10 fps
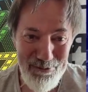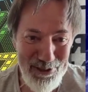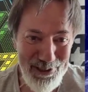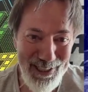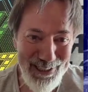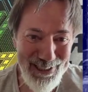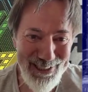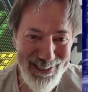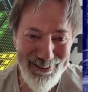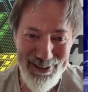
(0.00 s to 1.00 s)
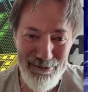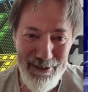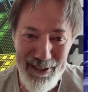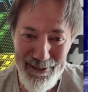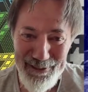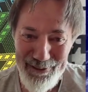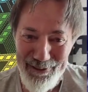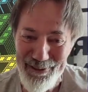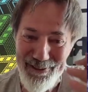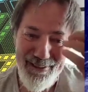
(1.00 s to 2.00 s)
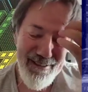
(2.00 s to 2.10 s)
from scratch. It was amazing, you know.